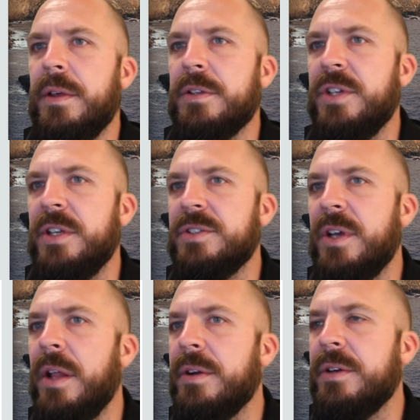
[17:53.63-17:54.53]
can change
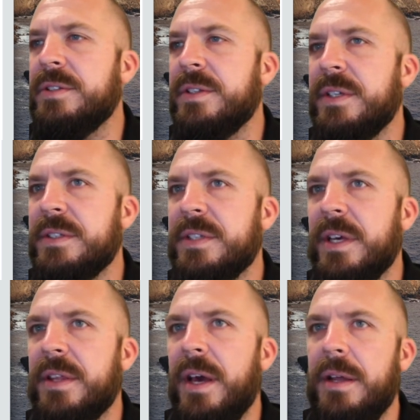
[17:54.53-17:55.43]
colors and things
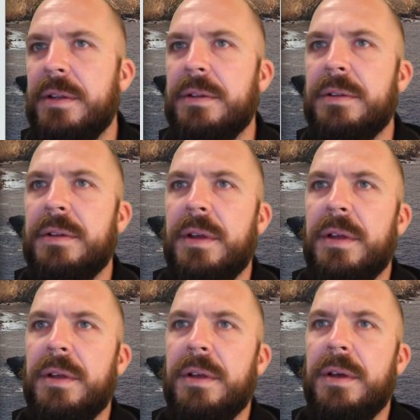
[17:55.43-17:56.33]
like that.
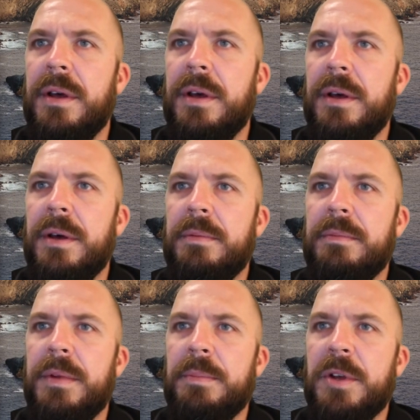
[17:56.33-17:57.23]

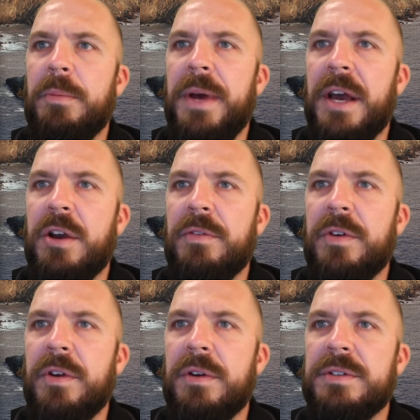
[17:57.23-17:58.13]
I'm going to go back
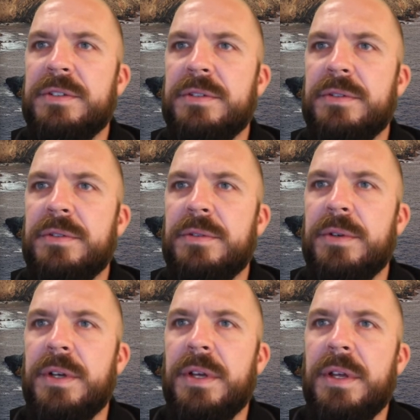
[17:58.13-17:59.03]
over
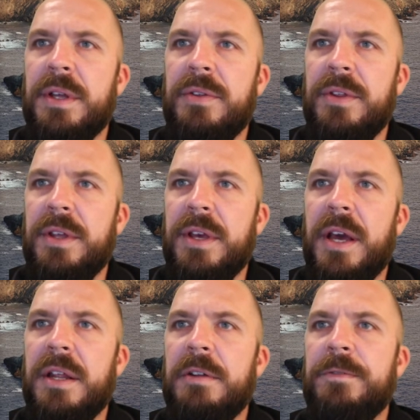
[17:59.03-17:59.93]
to the
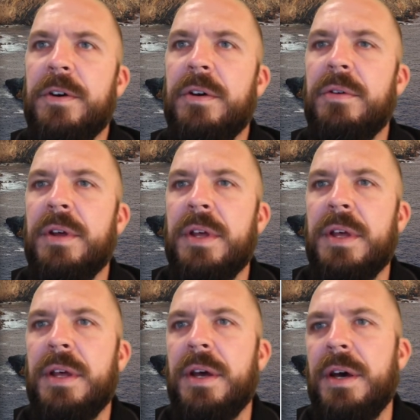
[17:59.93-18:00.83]
edit info
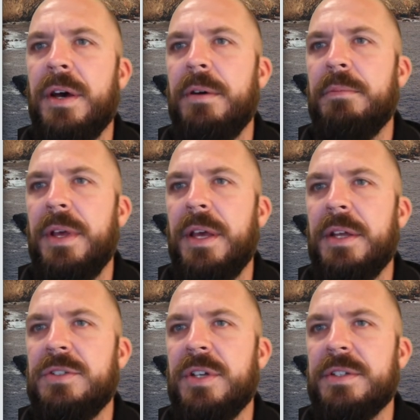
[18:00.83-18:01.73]

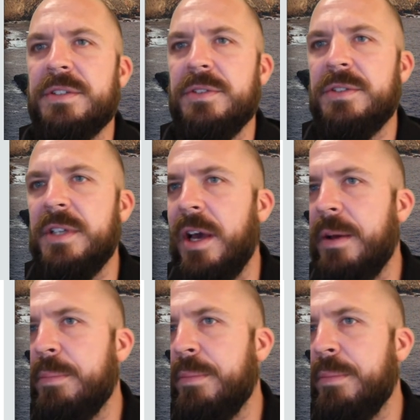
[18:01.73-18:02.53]
and just, you see how